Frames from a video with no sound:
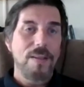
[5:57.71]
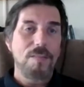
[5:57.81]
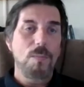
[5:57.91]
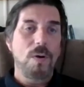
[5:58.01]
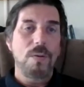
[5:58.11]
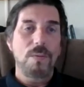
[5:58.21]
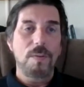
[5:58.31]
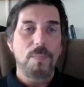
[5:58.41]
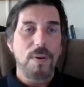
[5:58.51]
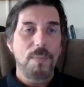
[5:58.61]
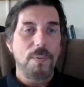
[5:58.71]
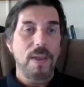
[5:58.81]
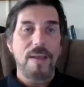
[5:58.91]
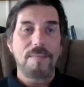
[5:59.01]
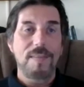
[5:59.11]
it's water at the pump or
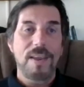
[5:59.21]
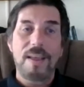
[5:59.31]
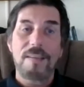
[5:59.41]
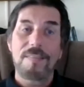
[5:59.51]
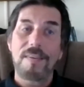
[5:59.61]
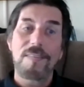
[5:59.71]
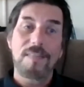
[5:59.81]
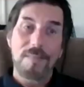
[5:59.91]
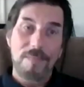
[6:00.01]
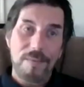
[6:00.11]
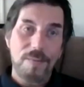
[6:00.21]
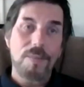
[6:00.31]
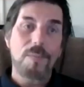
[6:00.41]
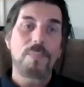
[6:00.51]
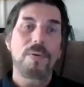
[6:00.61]
gas at the gas station,
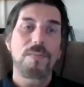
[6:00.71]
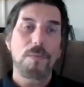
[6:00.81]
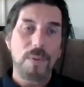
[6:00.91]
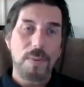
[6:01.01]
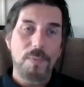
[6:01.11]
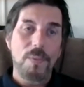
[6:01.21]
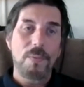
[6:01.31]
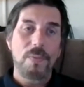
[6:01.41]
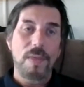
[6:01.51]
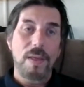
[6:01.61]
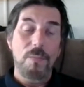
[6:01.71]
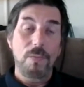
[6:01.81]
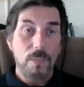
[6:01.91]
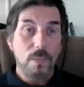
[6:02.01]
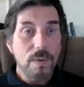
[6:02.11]
there's a bunch of people that
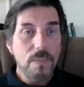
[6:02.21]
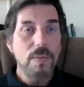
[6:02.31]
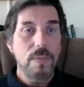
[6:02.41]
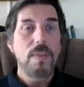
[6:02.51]
we work with